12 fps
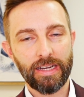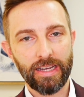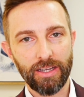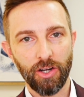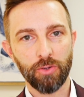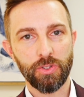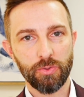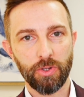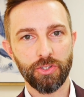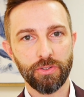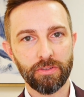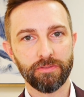I always
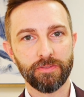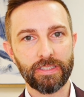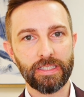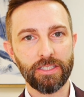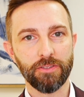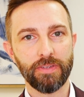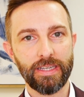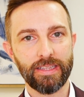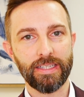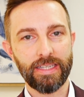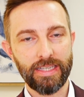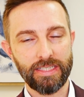want you to feel like you've hit
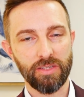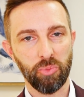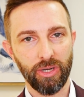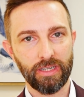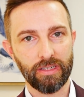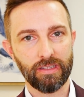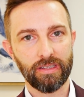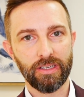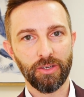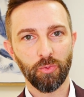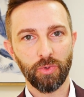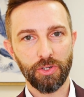the easy button
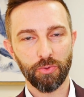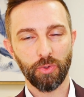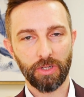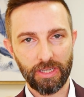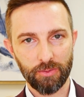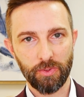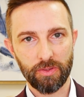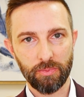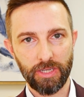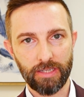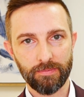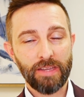when you're working with me.